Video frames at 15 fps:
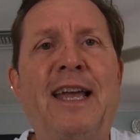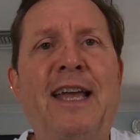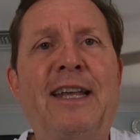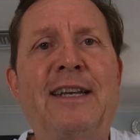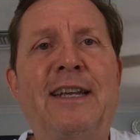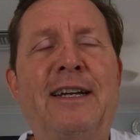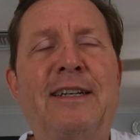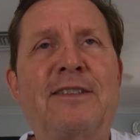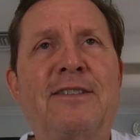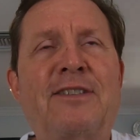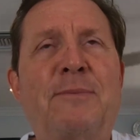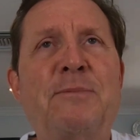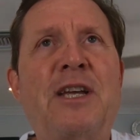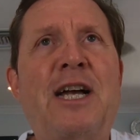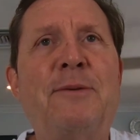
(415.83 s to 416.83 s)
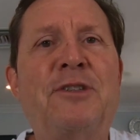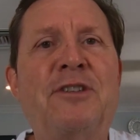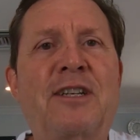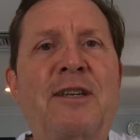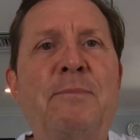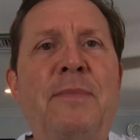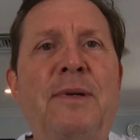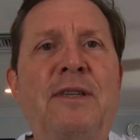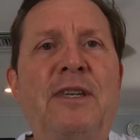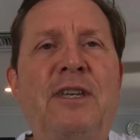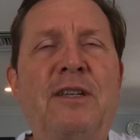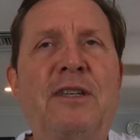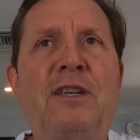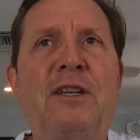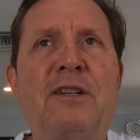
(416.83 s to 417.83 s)
And sometimes
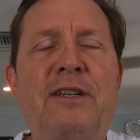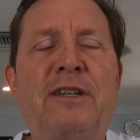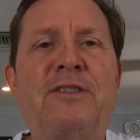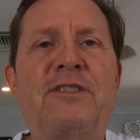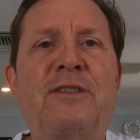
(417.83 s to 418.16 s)
you'll hear